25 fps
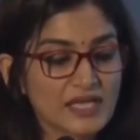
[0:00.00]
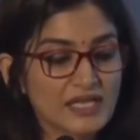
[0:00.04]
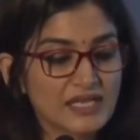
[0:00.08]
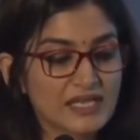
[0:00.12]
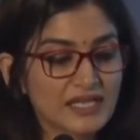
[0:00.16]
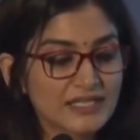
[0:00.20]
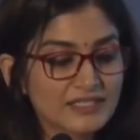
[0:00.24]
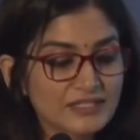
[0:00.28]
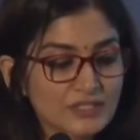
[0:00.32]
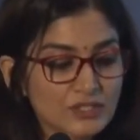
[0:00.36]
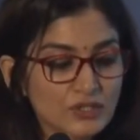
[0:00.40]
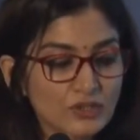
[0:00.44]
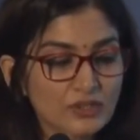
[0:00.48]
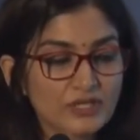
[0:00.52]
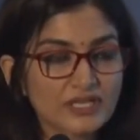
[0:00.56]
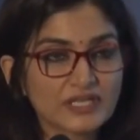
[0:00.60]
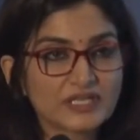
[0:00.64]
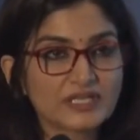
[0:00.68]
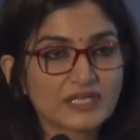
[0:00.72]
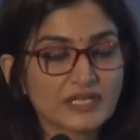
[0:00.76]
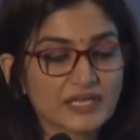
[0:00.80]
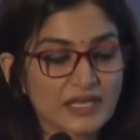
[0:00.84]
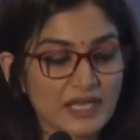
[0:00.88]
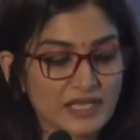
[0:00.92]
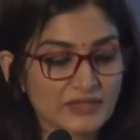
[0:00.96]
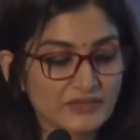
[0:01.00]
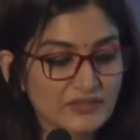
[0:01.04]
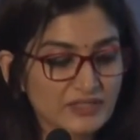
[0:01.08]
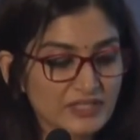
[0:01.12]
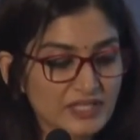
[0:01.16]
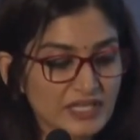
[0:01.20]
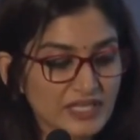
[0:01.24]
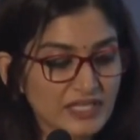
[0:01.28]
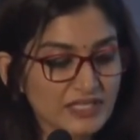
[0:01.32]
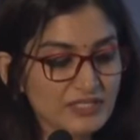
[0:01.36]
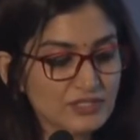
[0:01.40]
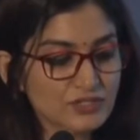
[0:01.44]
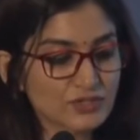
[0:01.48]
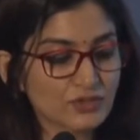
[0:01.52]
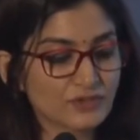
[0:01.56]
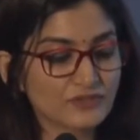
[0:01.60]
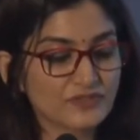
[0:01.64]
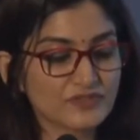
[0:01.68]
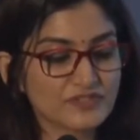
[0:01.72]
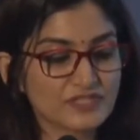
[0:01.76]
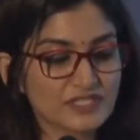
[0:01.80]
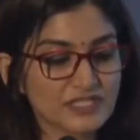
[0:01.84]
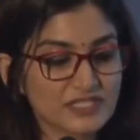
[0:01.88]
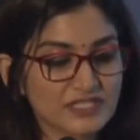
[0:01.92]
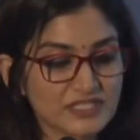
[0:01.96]
Let's look at another case of
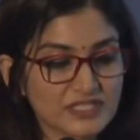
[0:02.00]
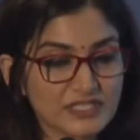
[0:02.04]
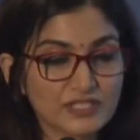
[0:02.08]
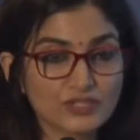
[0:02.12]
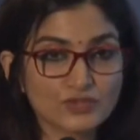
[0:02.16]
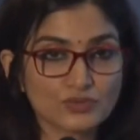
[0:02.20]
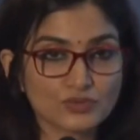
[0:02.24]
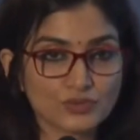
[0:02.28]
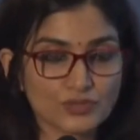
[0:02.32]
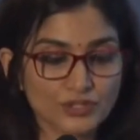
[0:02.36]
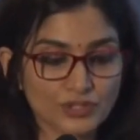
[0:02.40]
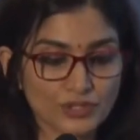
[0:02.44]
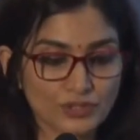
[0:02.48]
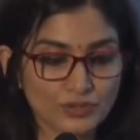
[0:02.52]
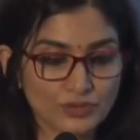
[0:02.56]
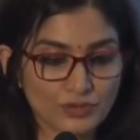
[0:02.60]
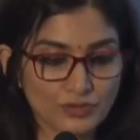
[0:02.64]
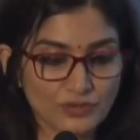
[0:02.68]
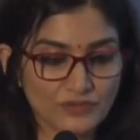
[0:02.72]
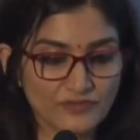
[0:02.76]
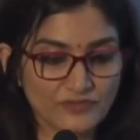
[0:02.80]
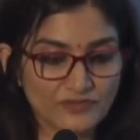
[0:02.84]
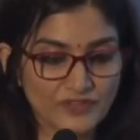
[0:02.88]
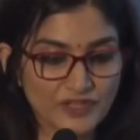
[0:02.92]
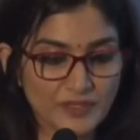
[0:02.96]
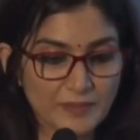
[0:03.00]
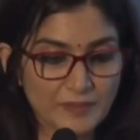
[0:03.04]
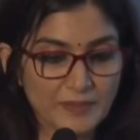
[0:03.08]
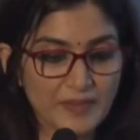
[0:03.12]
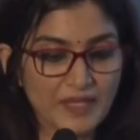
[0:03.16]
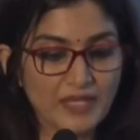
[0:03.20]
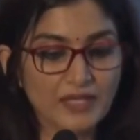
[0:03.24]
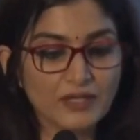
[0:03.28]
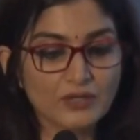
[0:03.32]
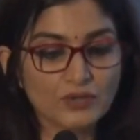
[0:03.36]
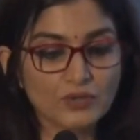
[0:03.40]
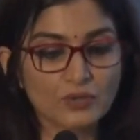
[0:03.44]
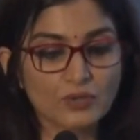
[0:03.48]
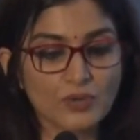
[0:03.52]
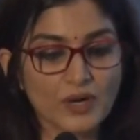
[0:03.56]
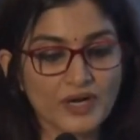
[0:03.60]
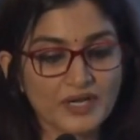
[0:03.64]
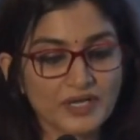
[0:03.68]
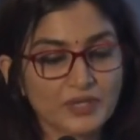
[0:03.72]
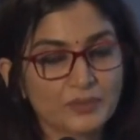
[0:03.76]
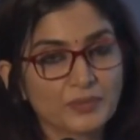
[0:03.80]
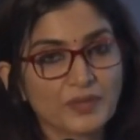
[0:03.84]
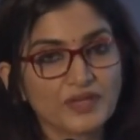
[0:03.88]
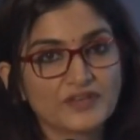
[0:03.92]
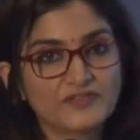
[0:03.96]
a 62 year old female who
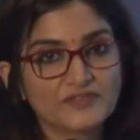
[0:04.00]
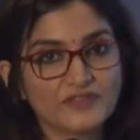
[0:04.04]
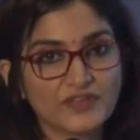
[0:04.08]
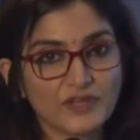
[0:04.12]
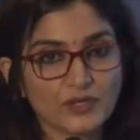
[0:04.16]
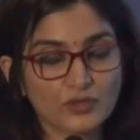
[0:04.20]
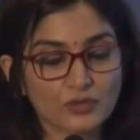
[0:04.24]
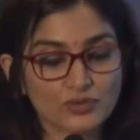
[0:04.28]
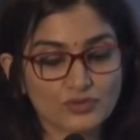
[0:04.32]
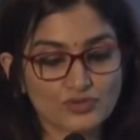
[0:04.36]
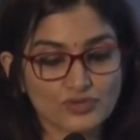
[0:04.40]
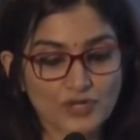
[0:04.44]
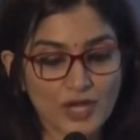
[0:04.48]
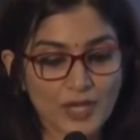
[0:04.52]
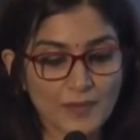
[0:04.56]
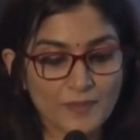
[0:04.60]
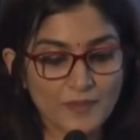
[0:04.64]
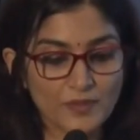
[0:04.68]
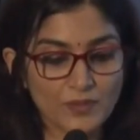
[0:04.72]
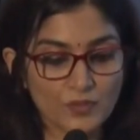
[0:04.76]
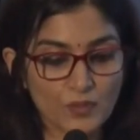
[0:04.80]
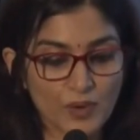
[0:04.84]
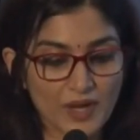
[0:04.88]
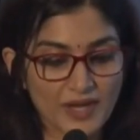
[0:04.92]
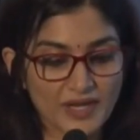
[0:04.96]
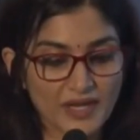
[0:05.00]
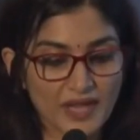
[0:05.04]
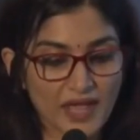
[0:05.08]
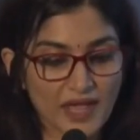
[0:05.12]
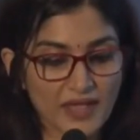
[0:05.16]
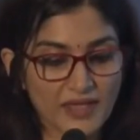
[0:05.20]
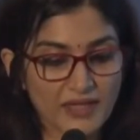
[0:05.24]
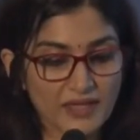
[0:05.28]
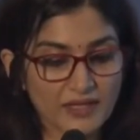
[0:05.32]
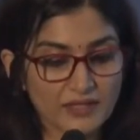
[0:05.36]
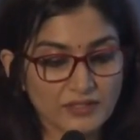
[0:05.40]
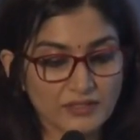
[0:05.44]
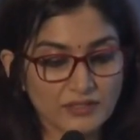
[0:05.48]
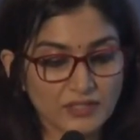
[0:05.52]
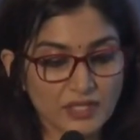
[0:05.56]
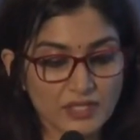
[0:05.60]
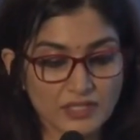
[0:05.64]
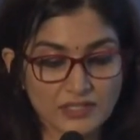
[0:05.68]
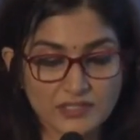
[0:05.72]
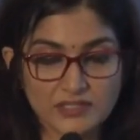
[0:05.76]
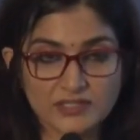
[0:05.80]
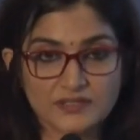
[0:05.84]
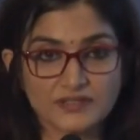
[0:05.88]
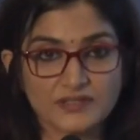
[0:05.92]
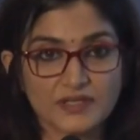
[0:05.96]
underwent phacotrab in one eye and
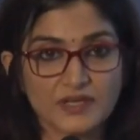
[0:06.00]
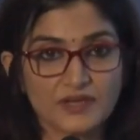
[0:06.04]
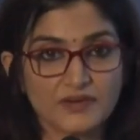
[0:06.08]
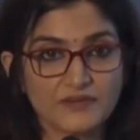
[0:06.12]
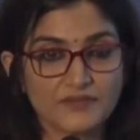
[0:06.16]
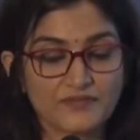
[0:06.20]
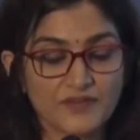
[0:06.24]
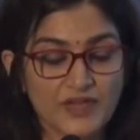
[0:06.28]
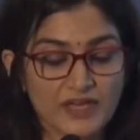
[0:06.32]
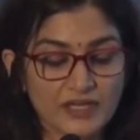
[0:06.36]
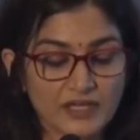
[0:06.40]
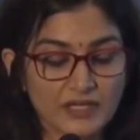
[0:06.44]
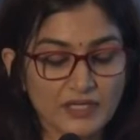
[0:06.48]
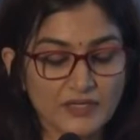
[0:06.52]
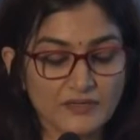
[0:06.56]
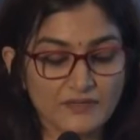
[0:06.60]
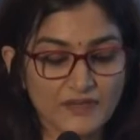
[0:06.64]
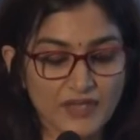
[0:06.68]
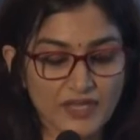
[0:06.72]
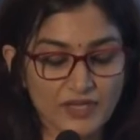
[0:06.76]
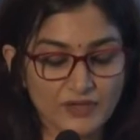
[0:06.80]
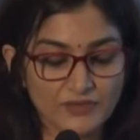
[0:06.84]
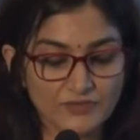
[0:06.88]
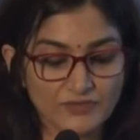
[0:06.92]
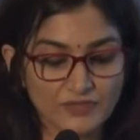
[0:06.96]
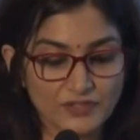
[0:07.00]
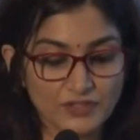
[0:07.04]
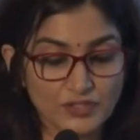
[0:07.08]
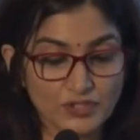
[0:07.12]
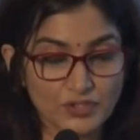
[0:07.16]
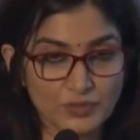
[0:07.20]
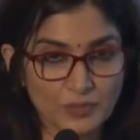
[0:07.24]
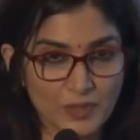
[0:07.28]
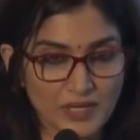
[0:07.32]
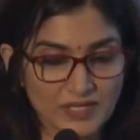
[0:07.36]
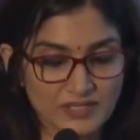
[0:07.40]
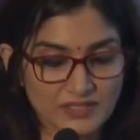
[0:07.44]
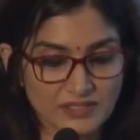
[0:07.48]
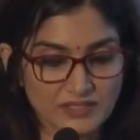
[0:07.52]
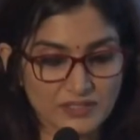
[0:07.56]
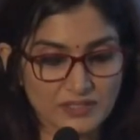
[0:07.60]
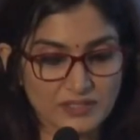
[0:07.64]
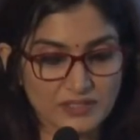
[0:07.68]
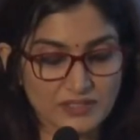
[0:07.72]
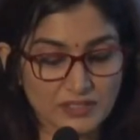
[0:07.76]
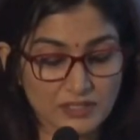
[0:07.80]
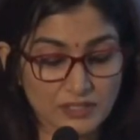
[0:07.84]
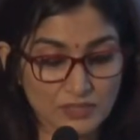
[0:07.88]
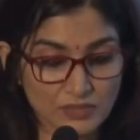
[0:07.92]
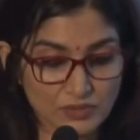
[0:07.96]
is uh, very aware of the
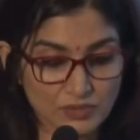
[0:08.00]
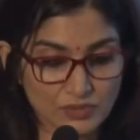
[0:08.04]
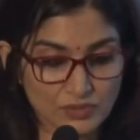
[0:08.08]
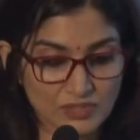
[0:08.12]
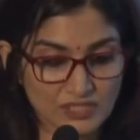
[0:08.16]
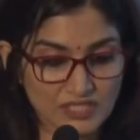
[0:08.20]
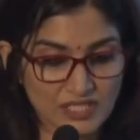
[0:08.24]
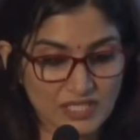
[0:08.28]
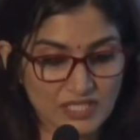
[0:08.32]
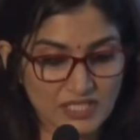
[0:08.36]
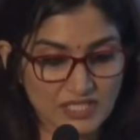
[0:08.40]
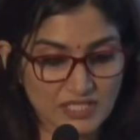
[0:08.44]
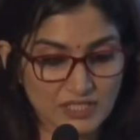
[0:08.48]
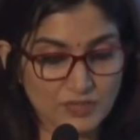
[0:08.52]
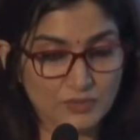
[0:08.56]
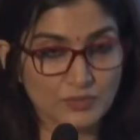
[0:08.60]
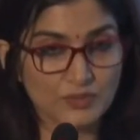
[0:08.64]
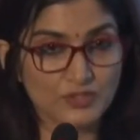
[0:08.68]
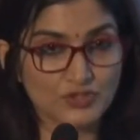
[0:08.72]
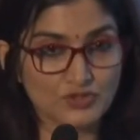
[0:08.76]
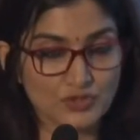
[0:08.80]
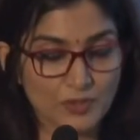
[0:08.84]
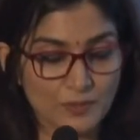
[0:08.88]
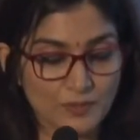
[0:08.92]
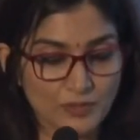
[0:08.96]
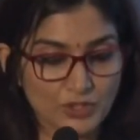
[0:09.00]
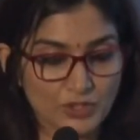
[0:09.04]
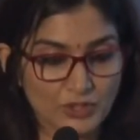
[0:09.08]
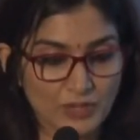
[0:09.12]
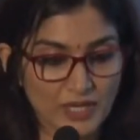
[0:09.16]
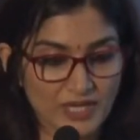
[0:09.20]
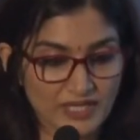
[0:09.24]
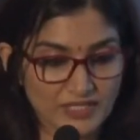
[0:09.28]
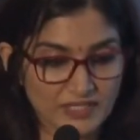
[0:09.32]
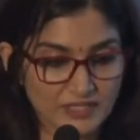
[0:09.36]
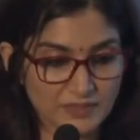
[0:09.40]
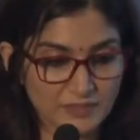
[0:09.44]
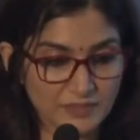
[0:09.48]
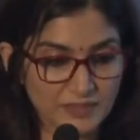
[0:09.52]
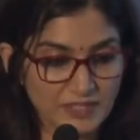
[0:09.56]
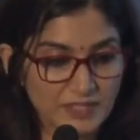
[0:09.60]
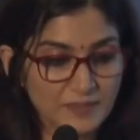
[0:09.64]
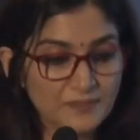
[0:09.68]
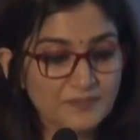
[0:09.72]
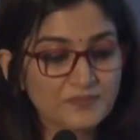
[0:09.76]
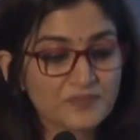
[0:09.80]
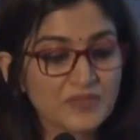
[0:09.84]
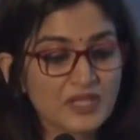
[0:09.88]
nuances associated with trabeculectomy.